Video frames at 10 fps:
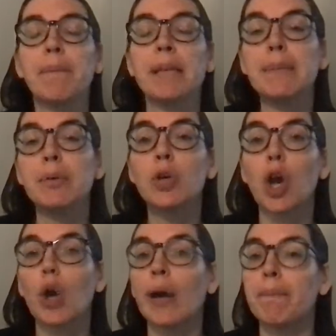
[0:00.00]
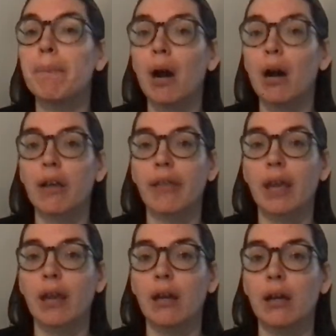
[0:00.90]
people go and park
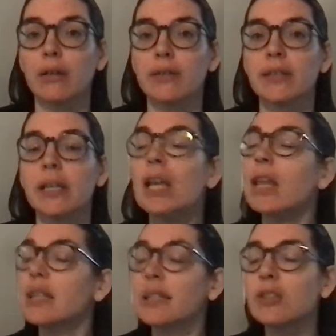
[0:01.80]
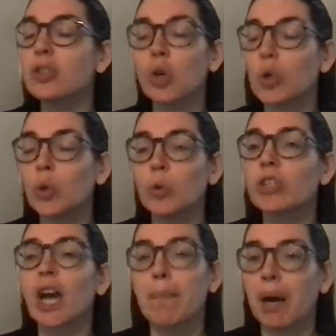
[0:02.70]
their cars. This is not
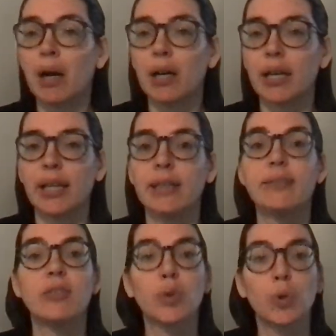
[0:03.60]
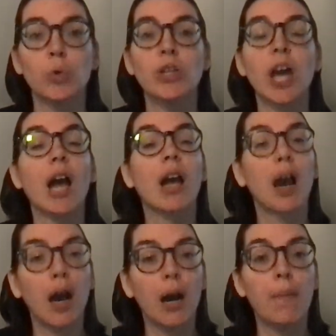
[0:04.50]
called a parking. This is called a
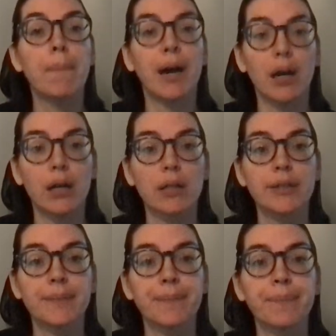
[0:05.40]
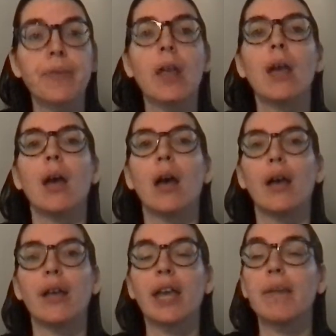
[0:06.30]
car park.
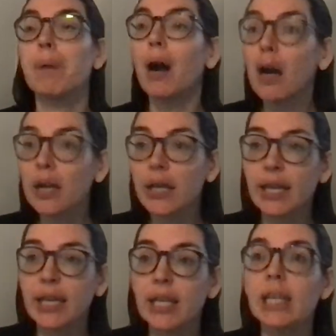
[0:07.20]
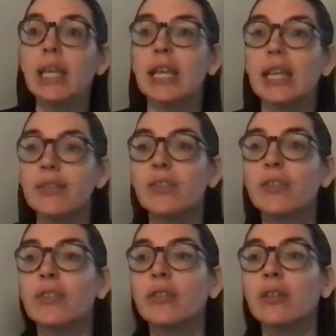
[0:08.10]
Okay, parking is